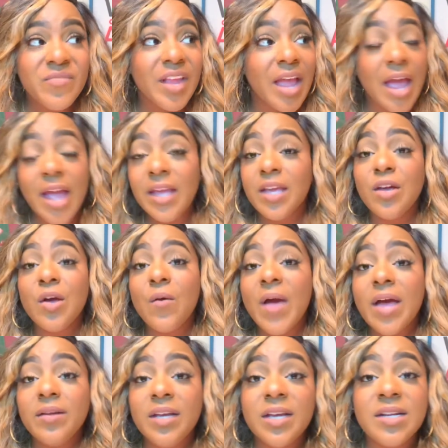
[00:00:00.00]
I can go
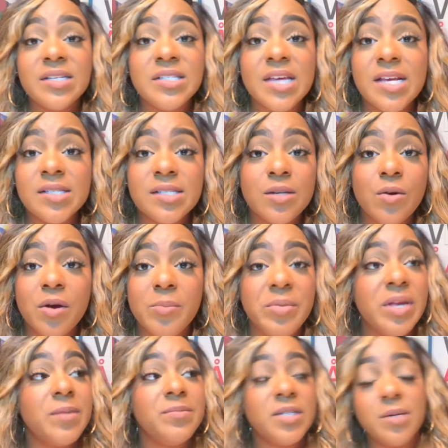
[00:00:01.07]
out and get a Tesla or a
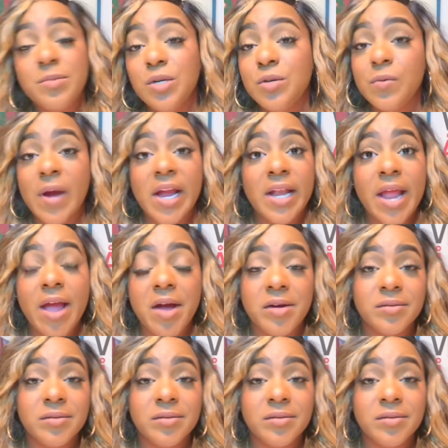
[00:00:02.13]
BMW right now.